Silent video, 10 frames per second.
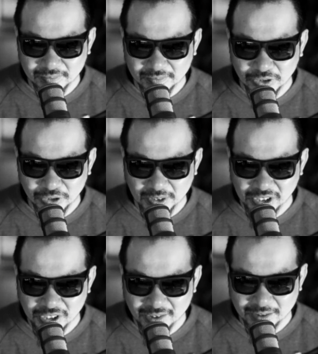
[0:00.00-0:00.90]
should be
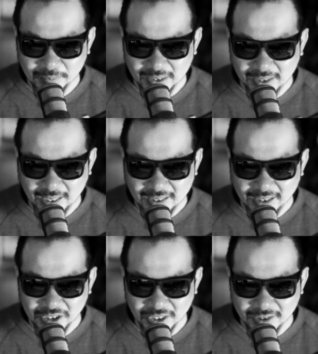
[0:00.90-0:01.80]
chilling. But hey,
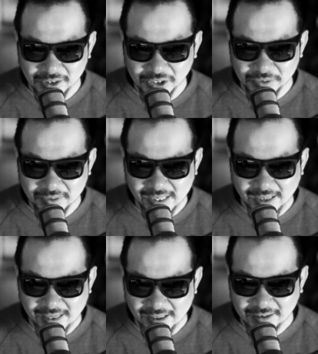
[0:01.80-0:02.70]
they're chilling, doing
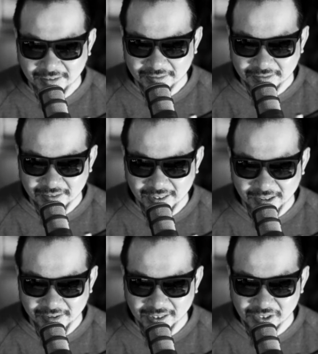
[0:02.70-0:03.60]
their thing. And
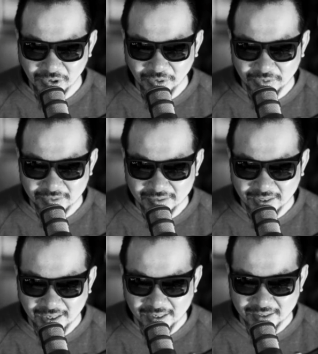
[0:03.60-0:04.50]
they're in the zone,
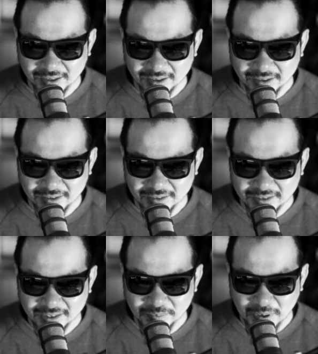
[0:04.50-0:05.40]
and
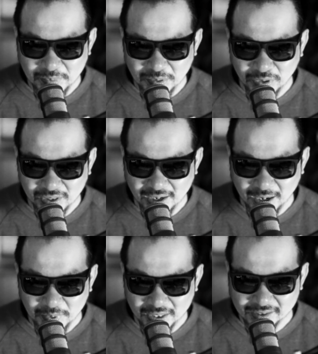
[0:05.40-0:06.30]
just made me really
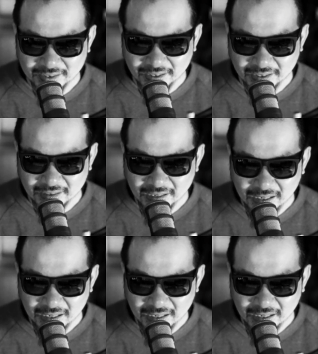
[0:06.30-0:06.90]
happy to see.